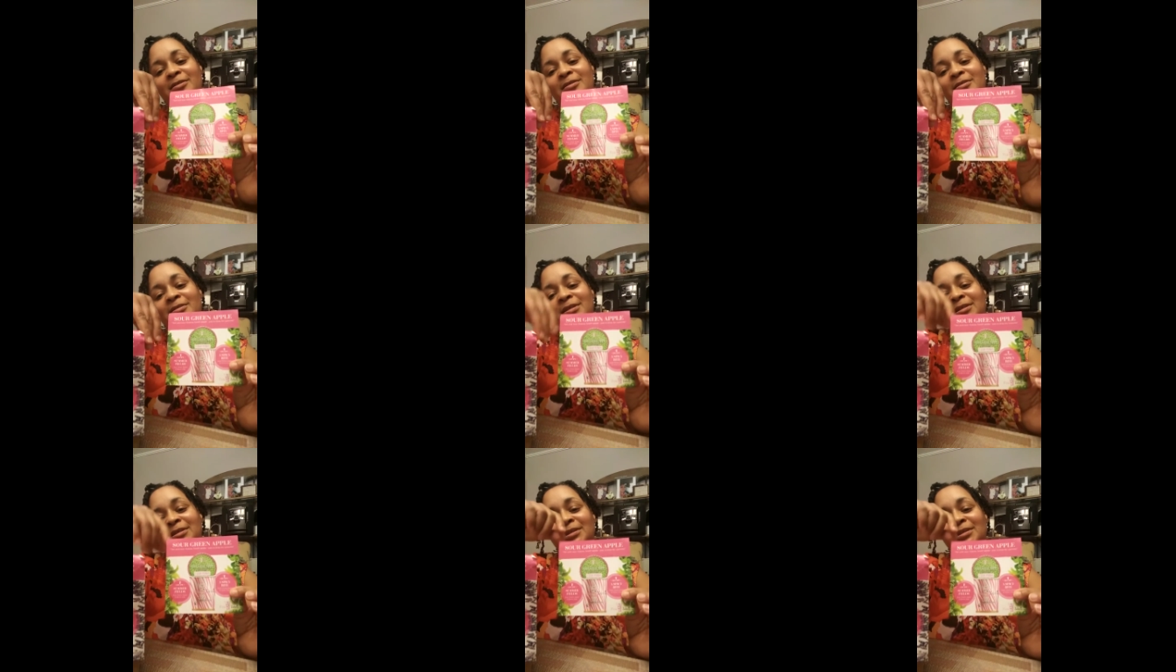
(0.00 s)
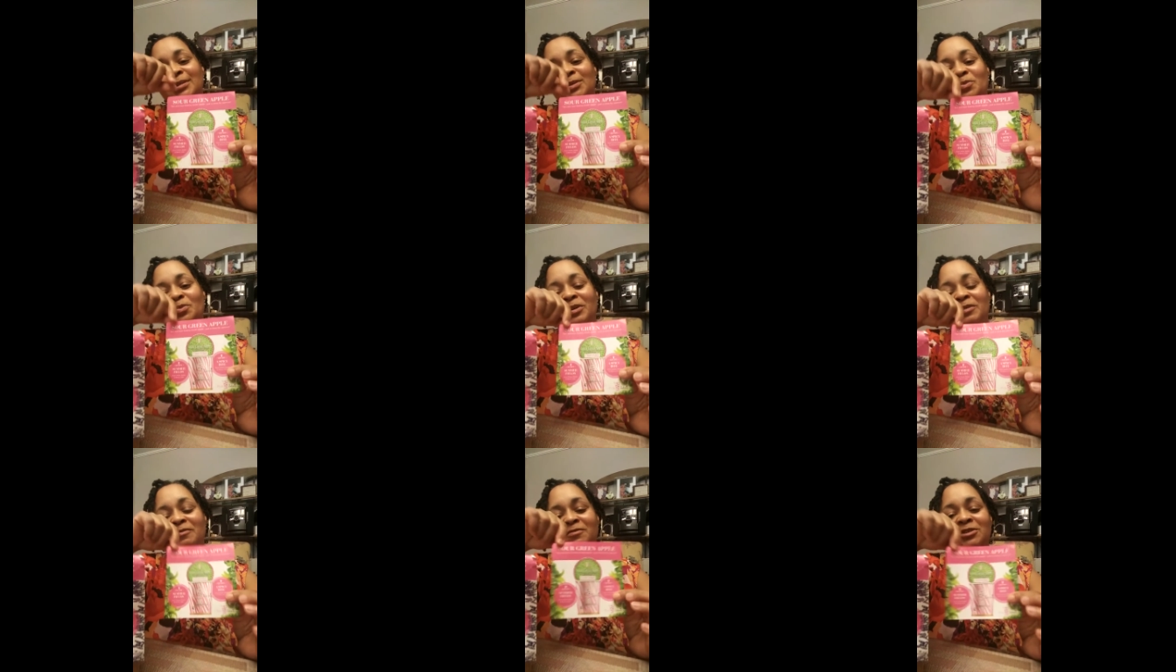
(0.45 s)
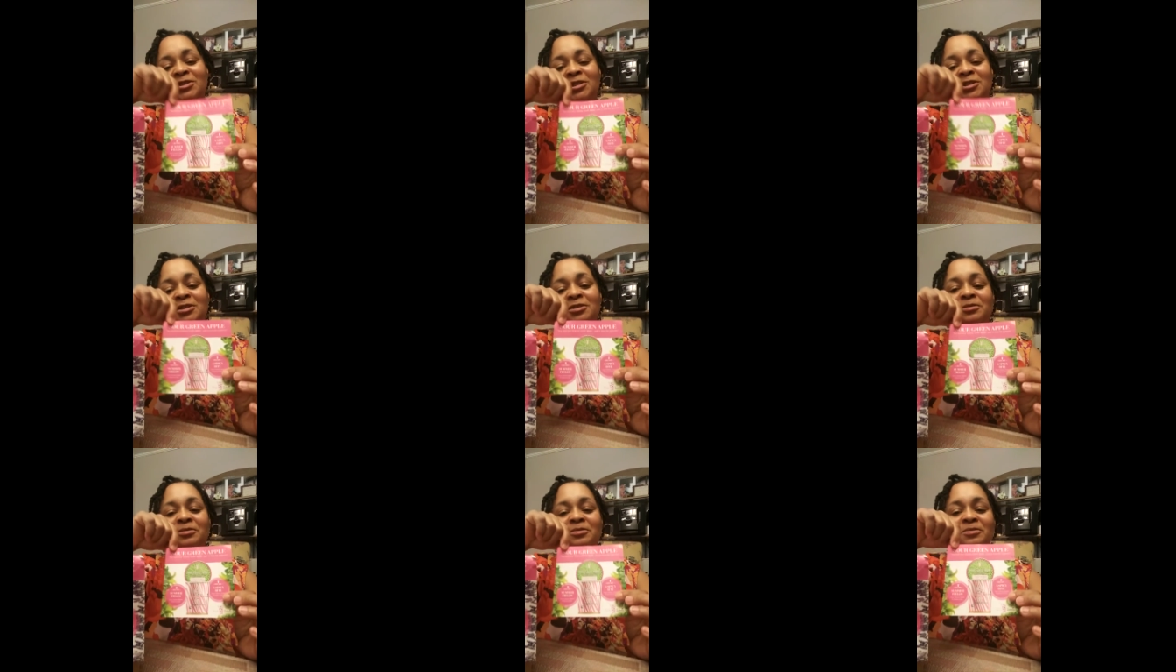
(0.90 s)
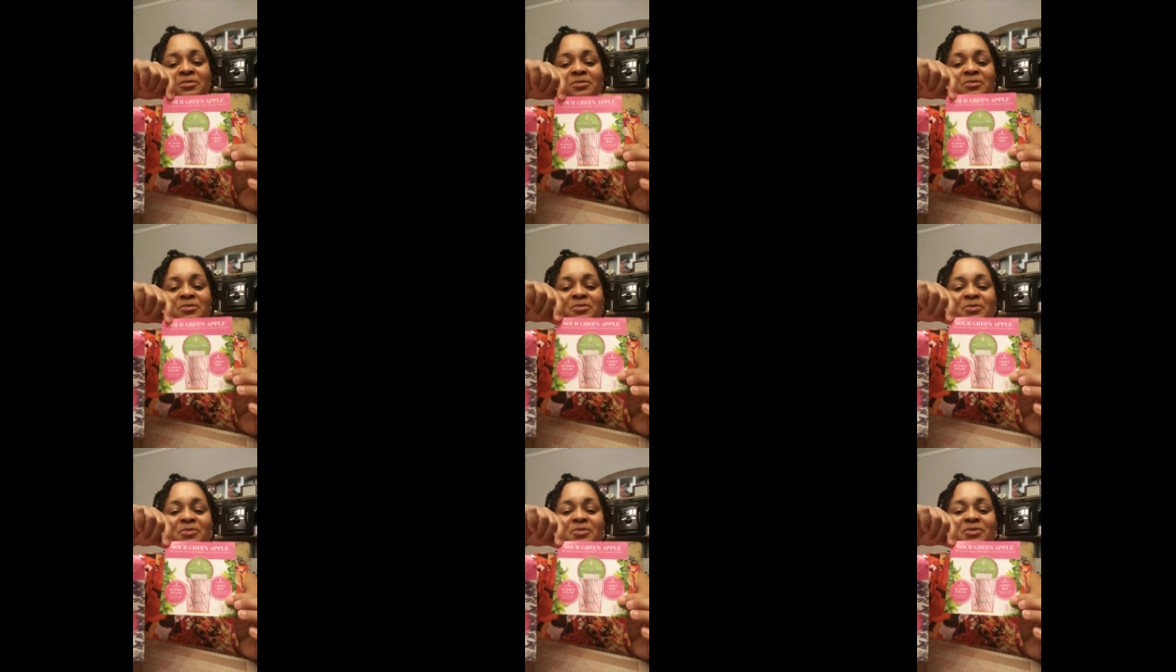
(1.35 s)
this is the one for
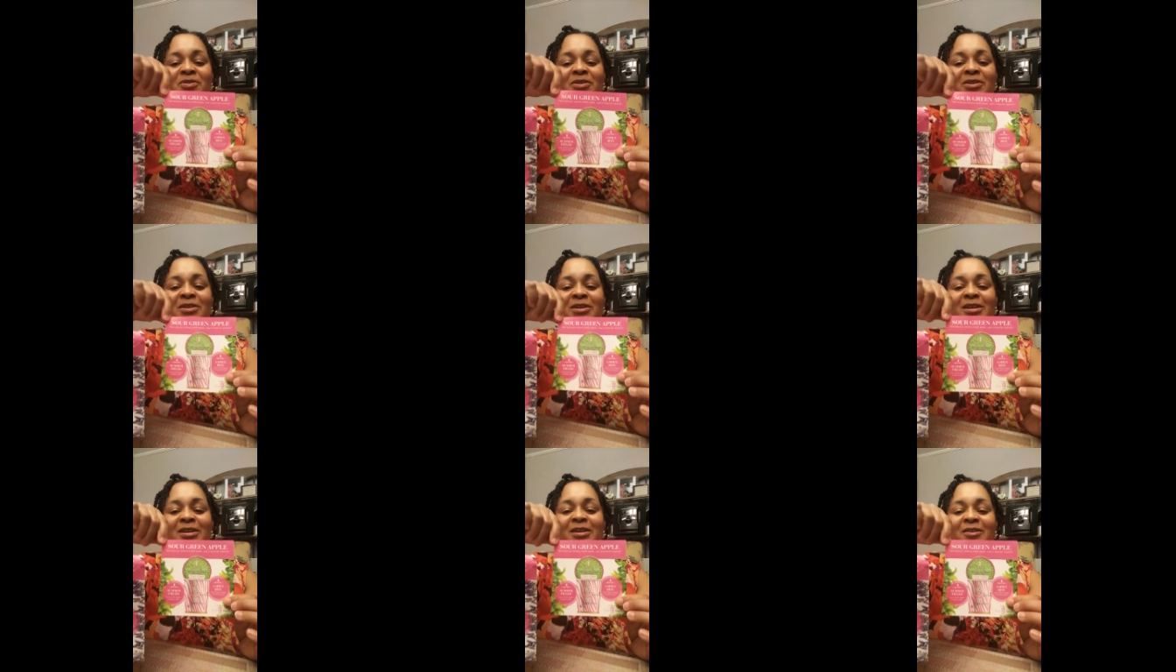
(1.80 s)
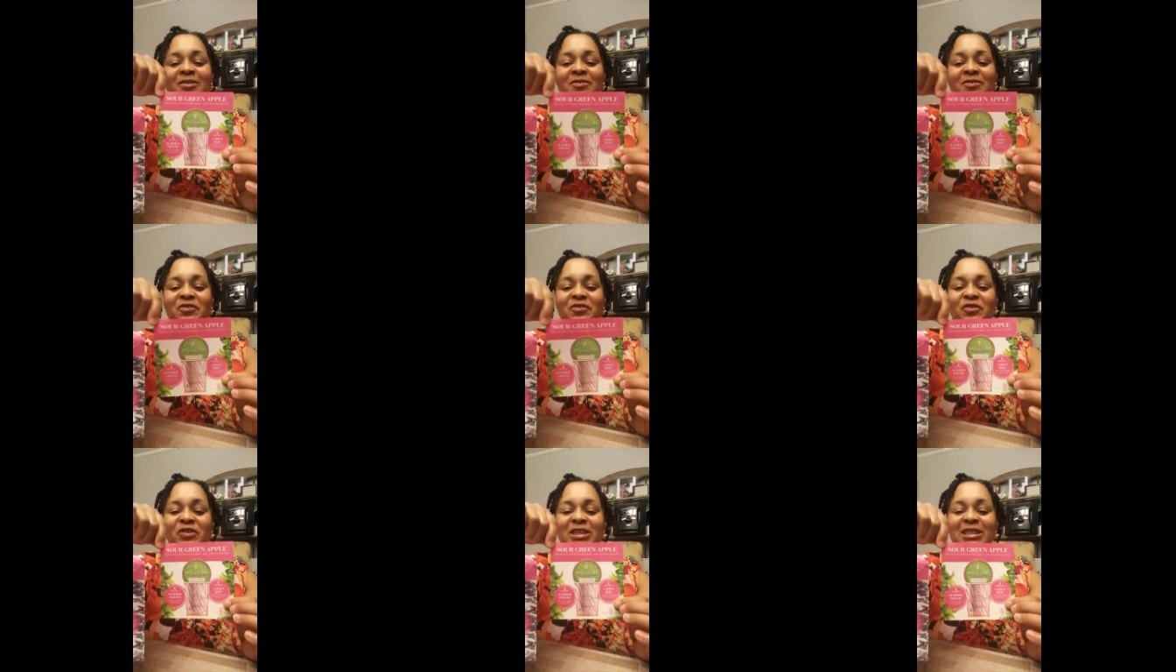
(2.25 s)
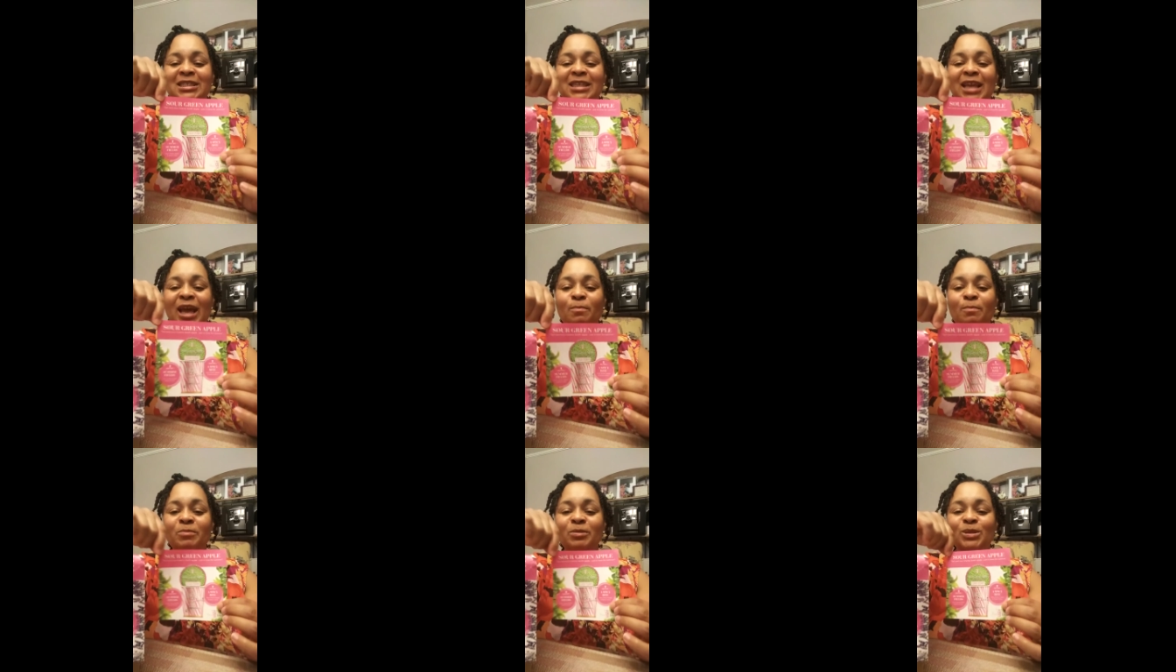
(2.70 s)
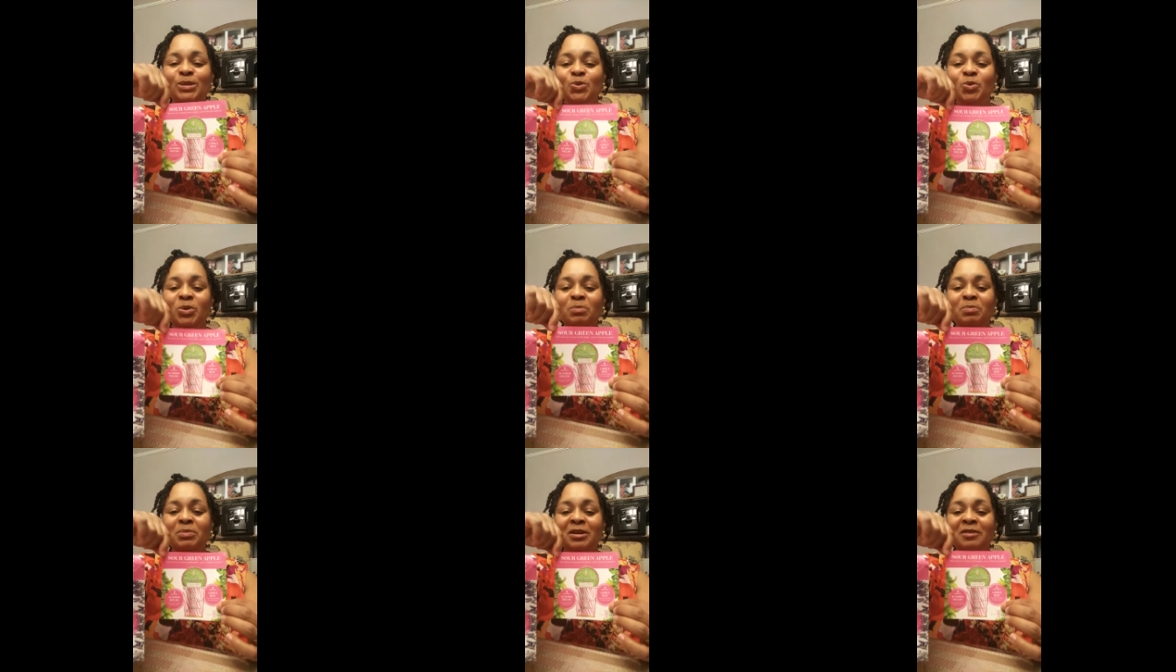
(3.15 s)
June. Free samples
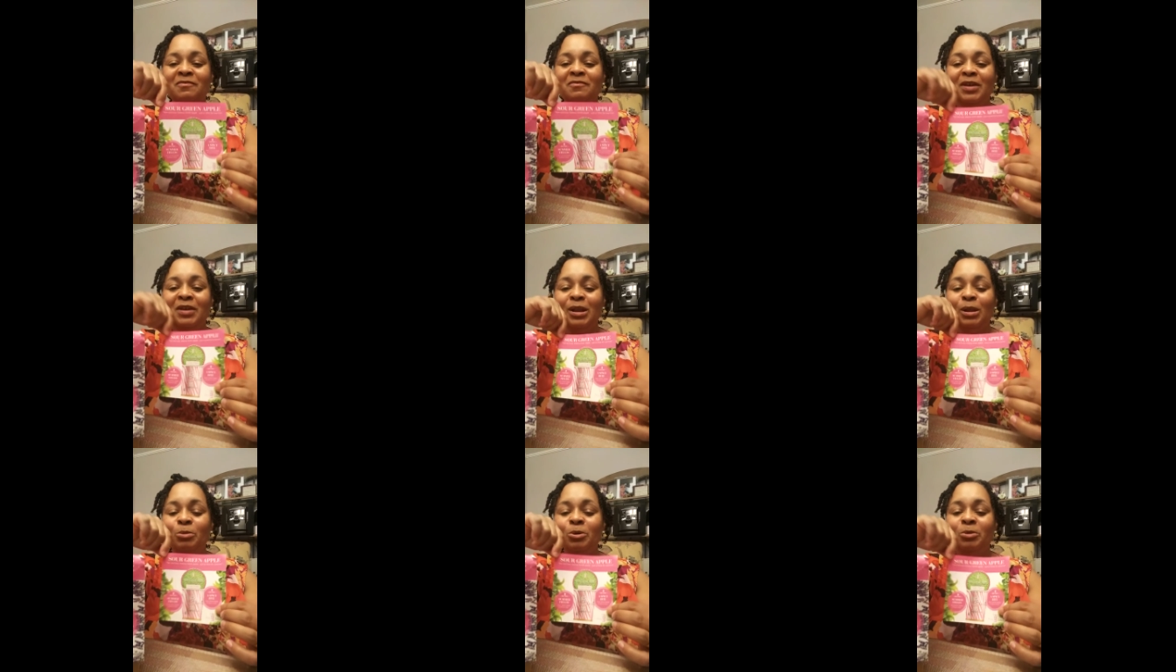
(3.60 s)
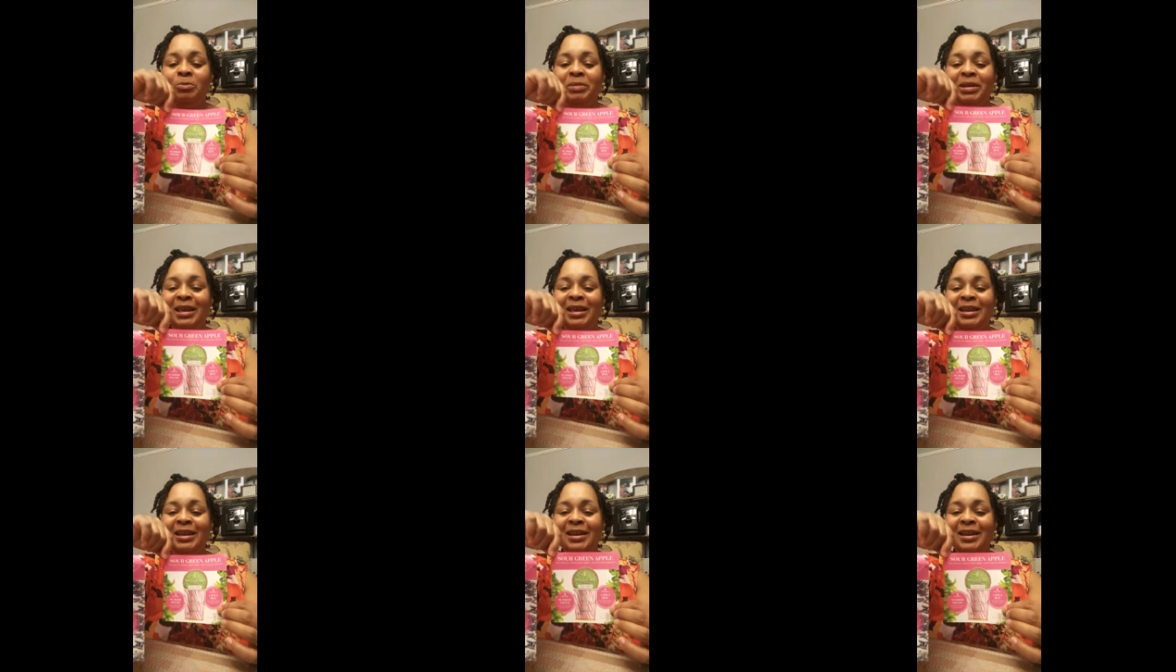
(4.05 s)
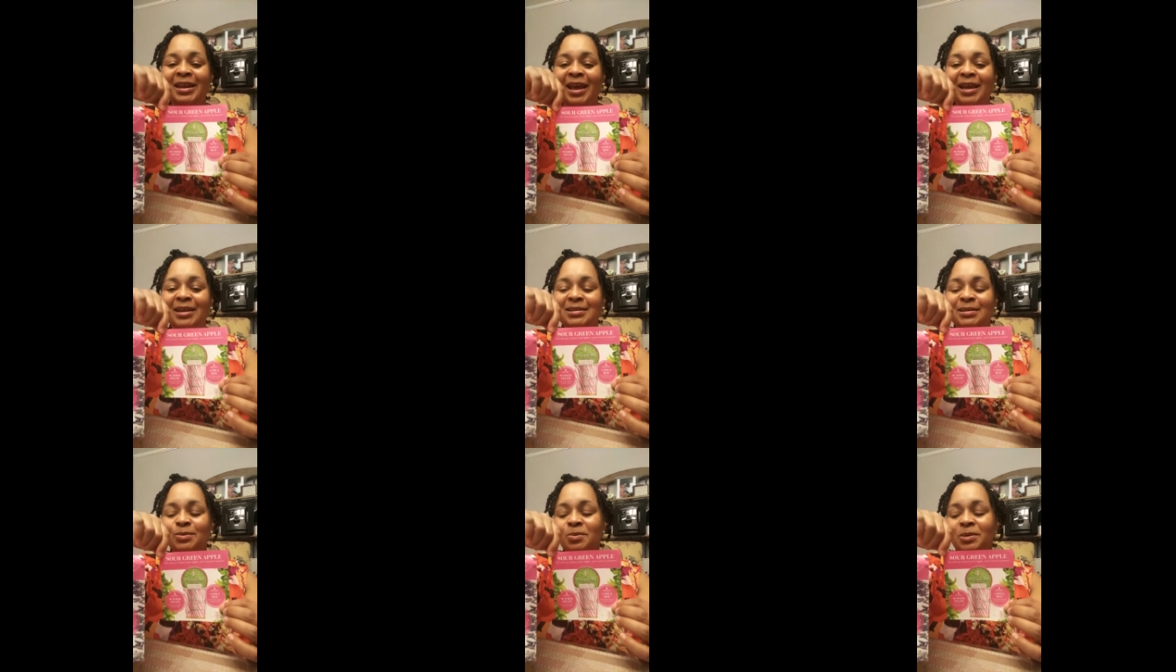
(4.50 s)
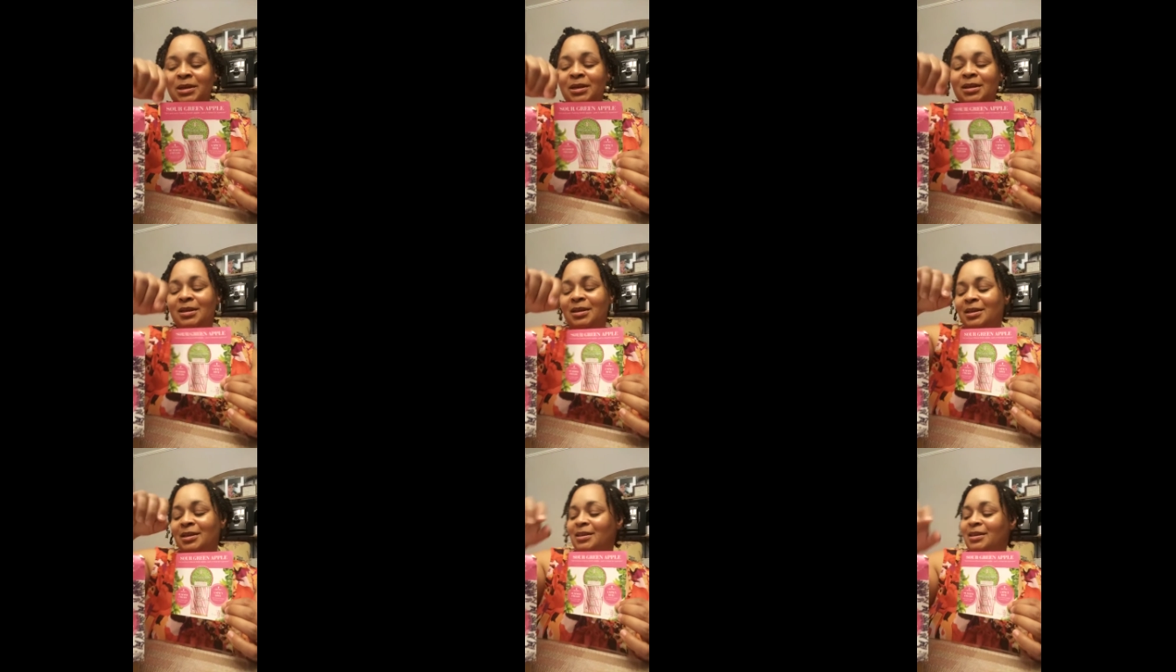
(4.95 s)
will be available beginning next
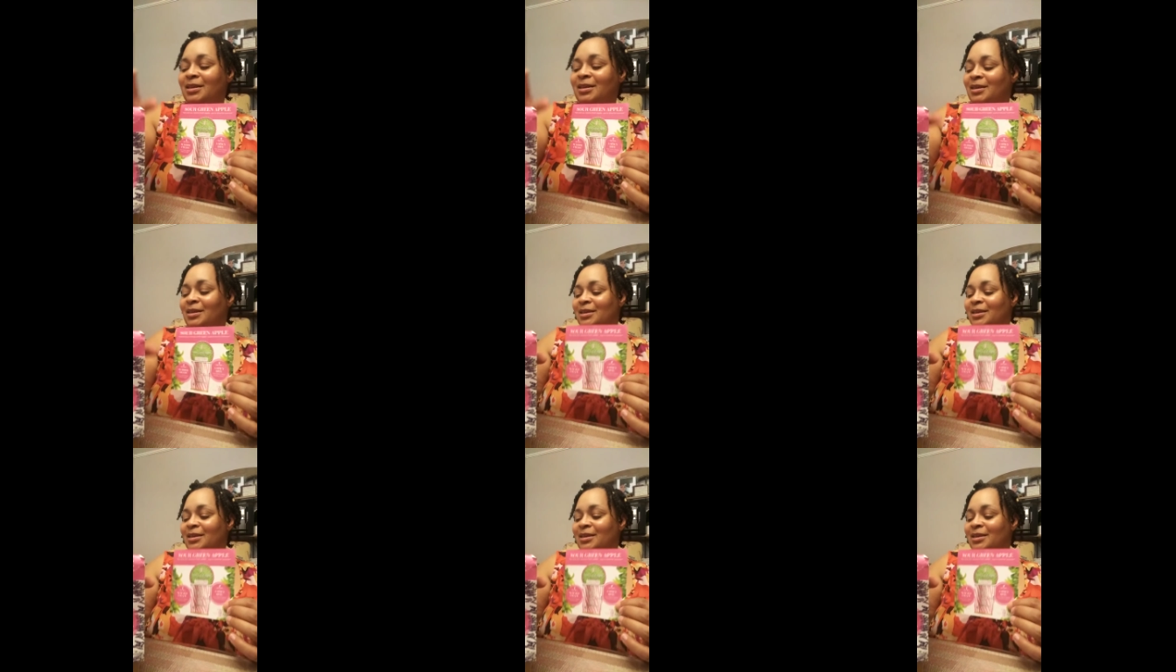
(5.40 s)
week.